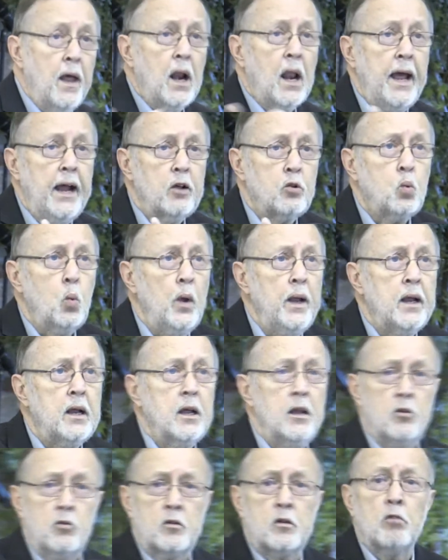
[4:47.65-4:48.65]
that last week
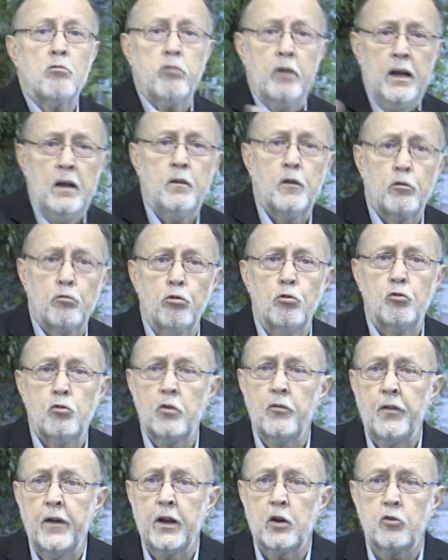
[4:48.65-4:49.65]
is to read the
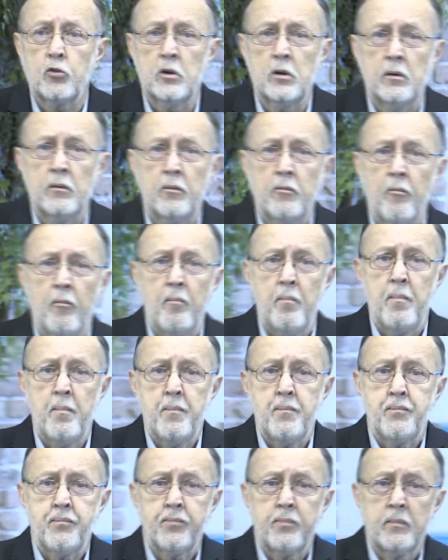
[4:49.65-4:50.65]
crucifixion.
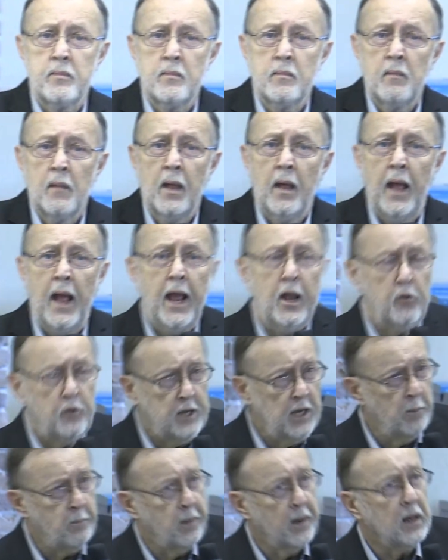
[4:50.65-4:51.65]
And
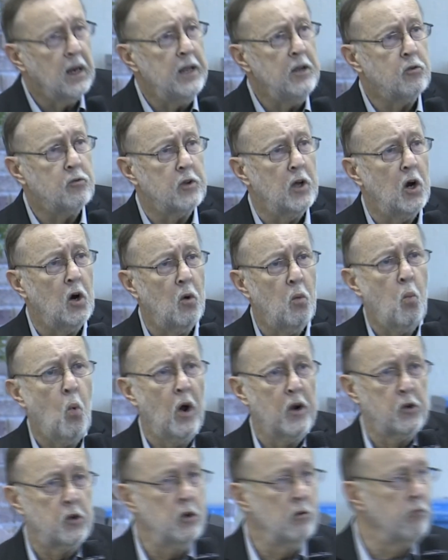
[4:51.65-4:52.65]
typically so,
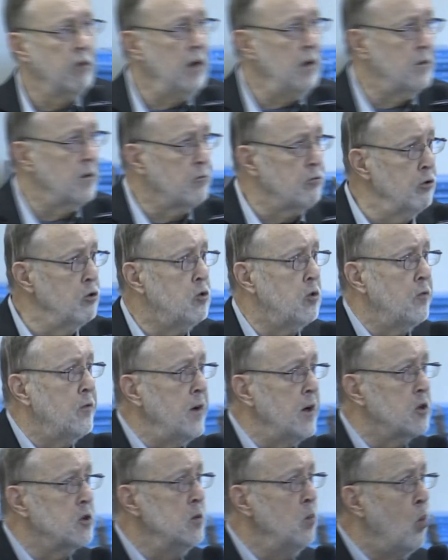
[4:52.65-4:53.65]
once you read the
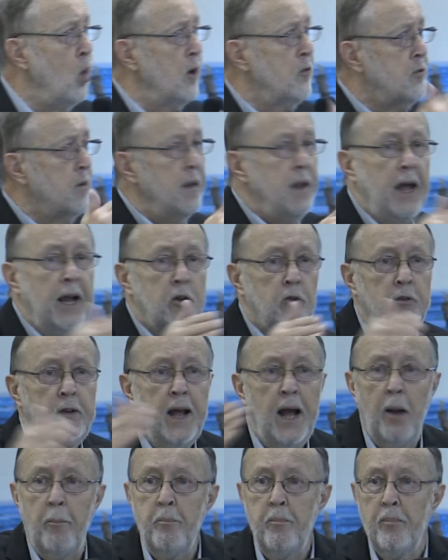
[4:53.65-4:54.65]
crucifixion, what's the next
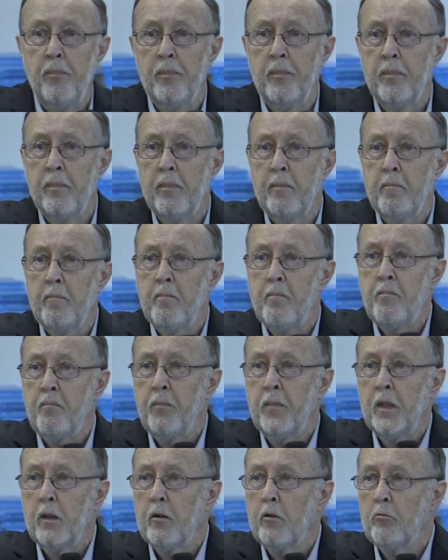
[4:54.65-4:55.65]
step?
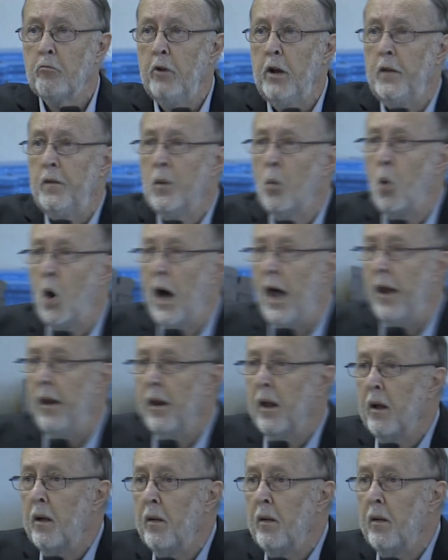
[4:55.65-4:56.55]
Read the what?